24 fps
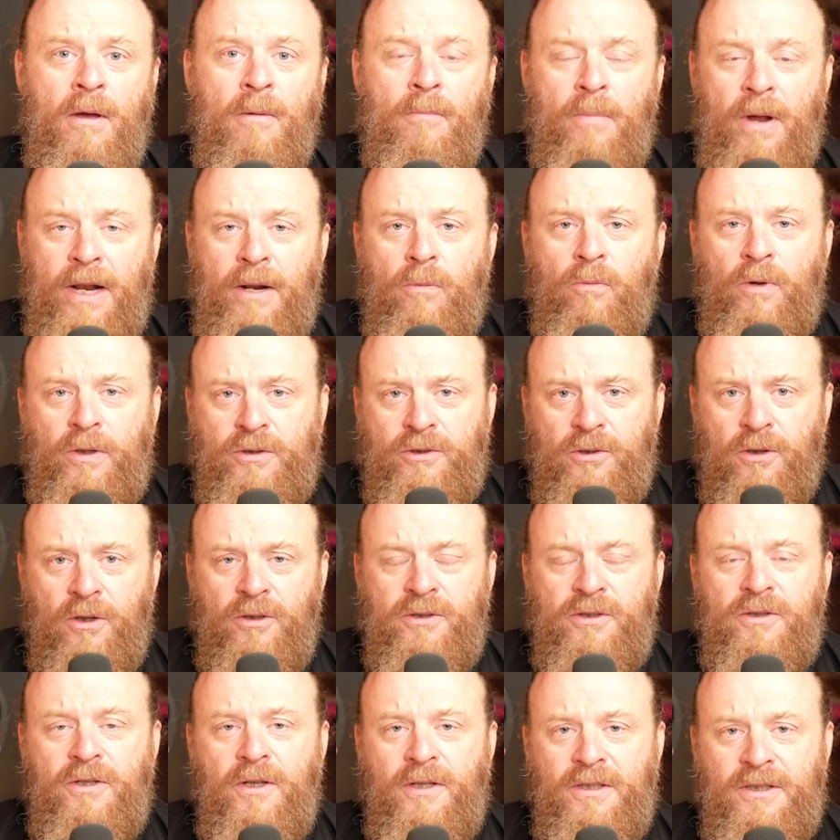But it
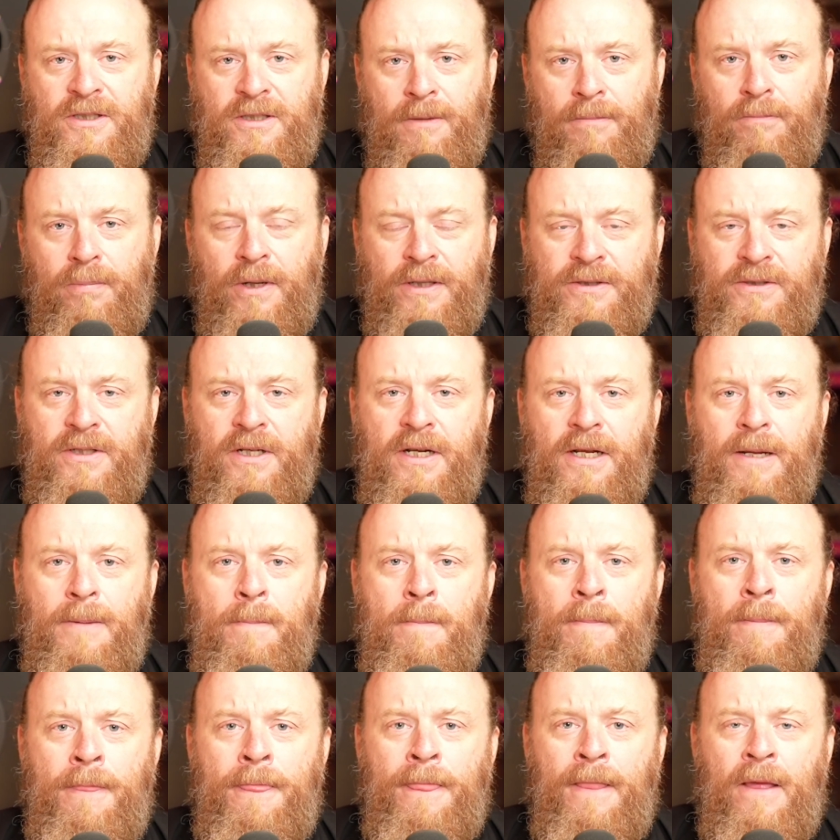returns to the simplicity
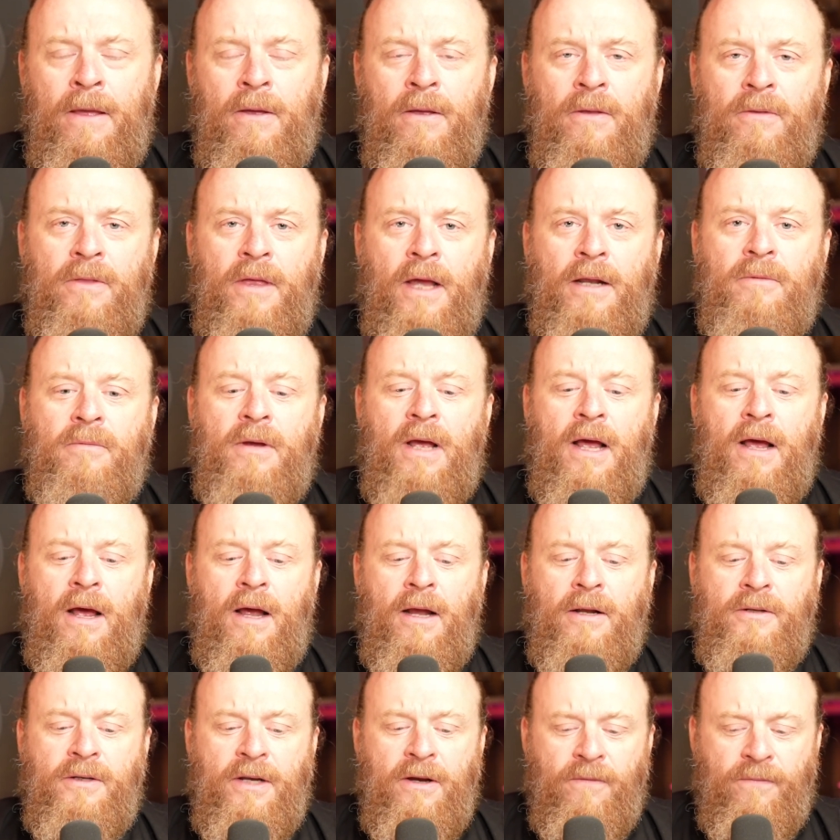that
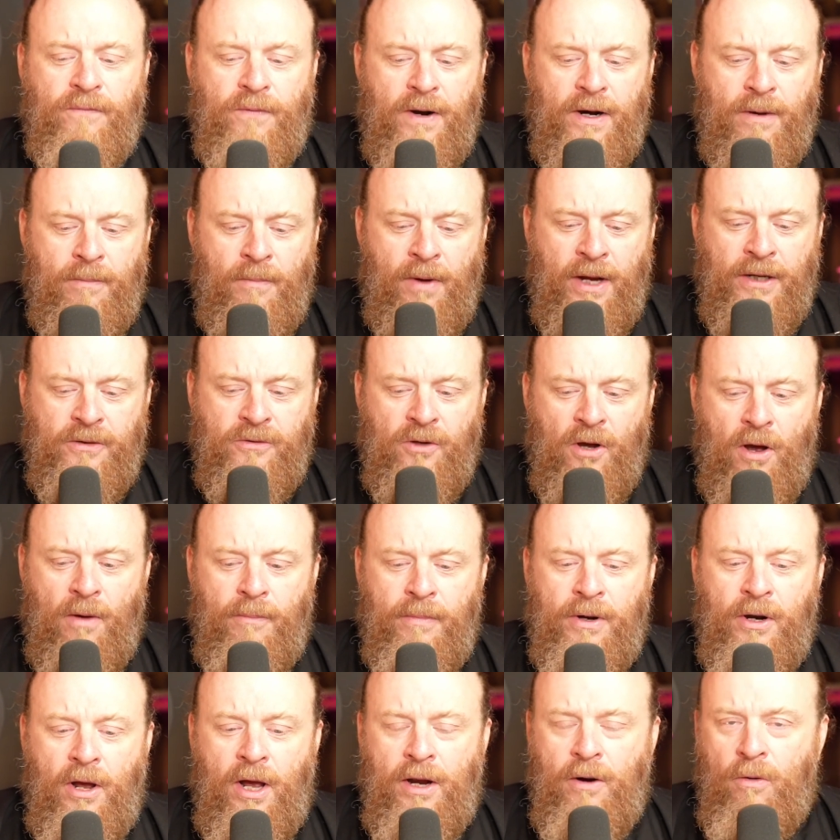a dear friend of mine, Tom,
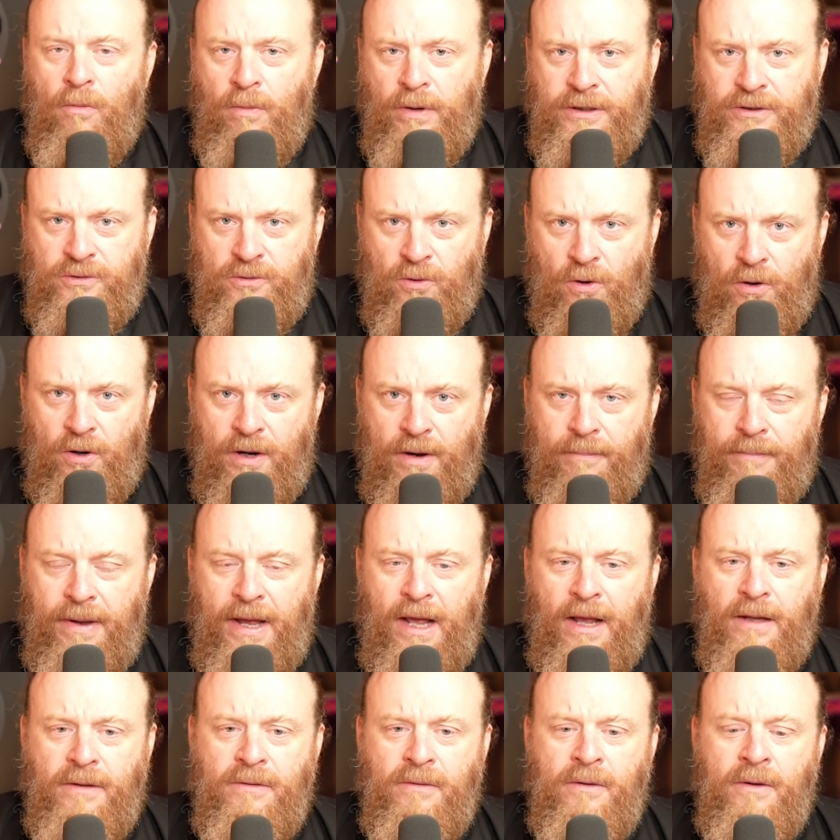and I always talk
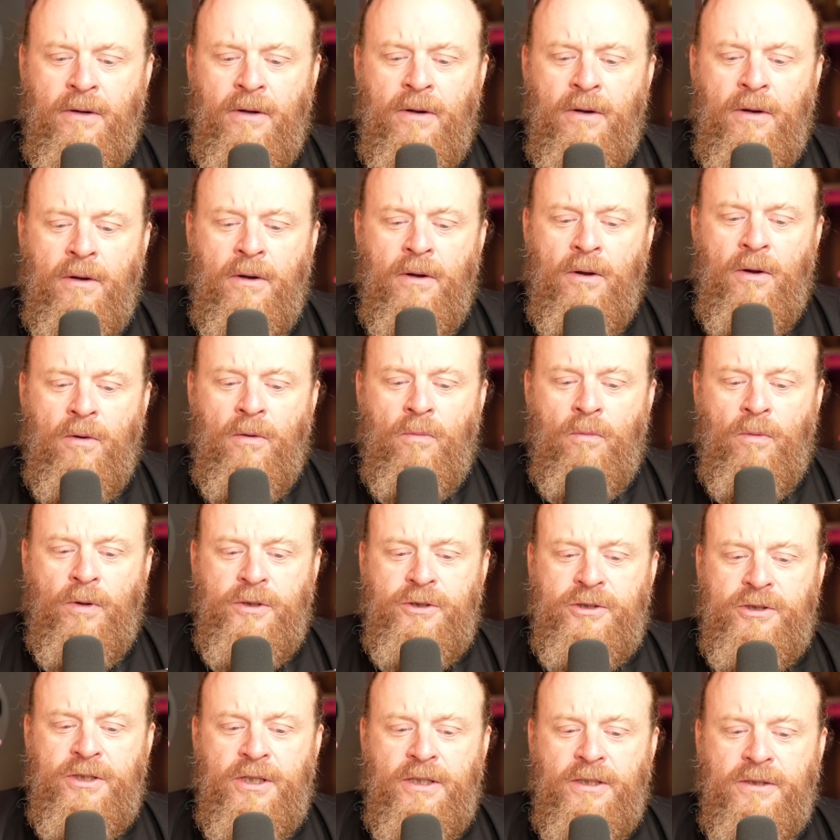about,
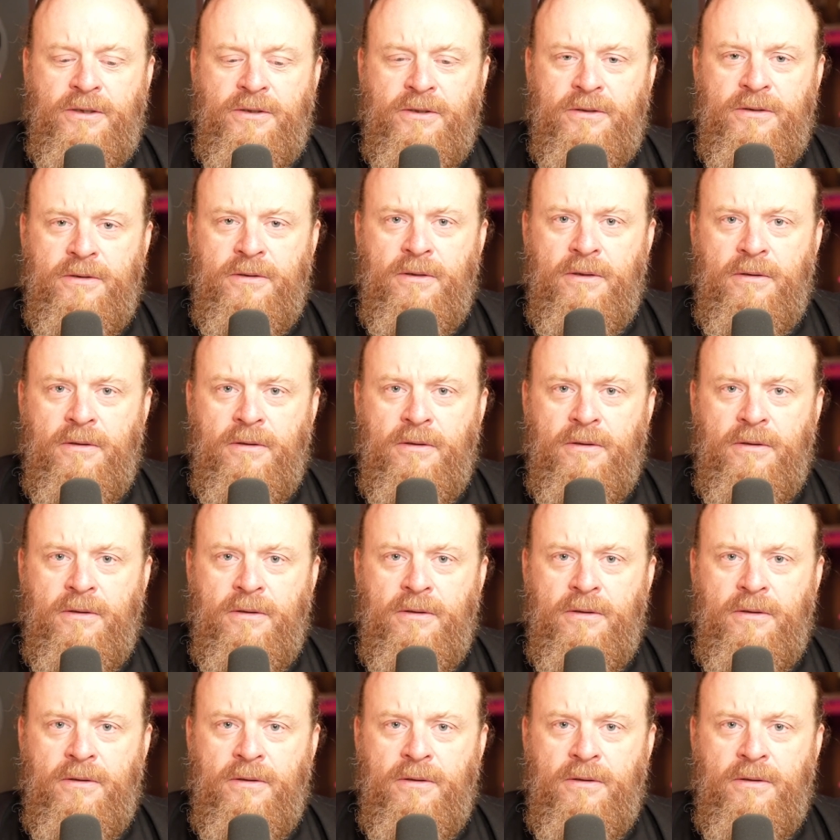which is,